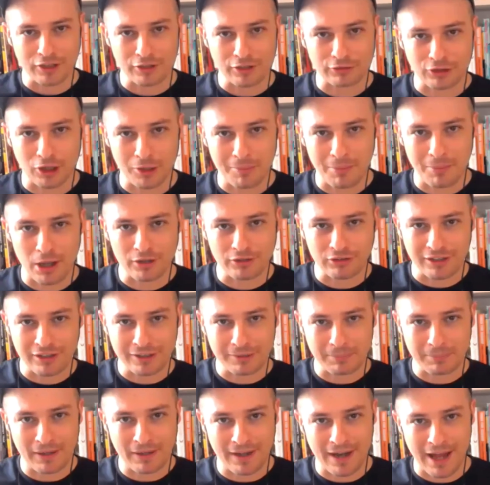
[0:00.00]
thank you so much.
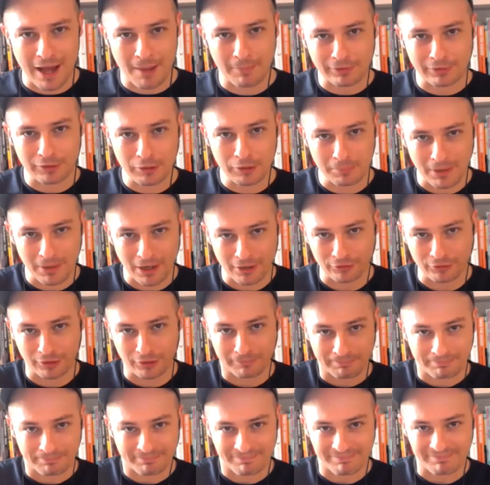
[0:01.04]
It's been an absolute
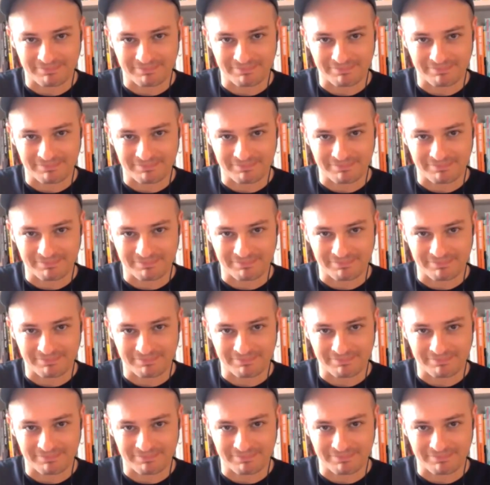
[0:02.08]
pleasure.